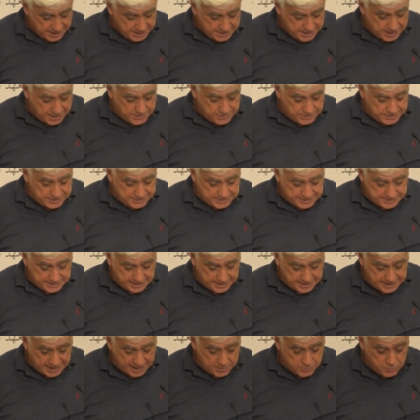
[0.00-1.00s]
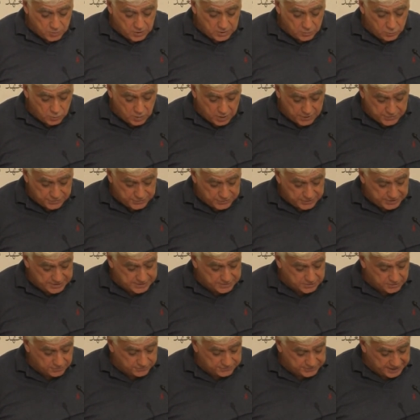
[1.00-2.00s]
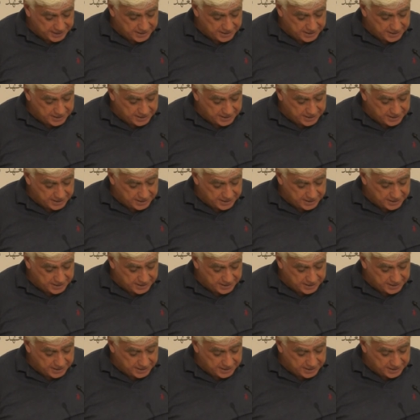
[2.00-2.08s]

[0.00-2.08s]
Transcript: yet this is a game well worth the risk of